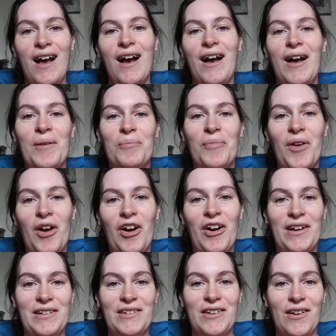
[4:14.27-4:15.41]

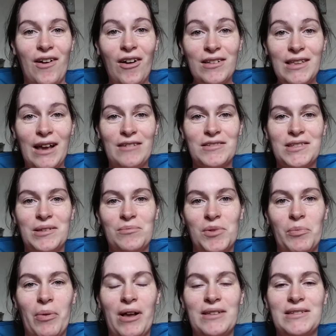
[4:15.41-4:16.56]
on calcium
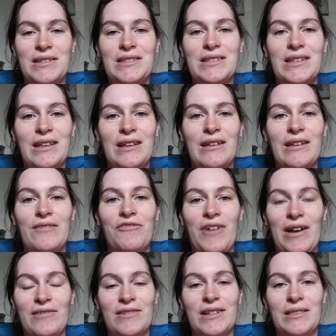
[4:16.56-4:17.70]
deposits
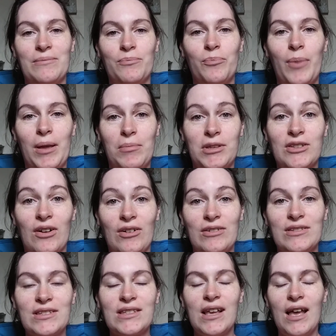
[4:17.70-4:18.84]
found in babies'
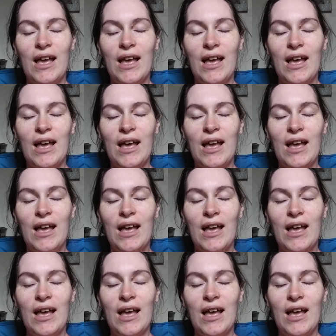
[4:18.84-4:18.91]
hearts.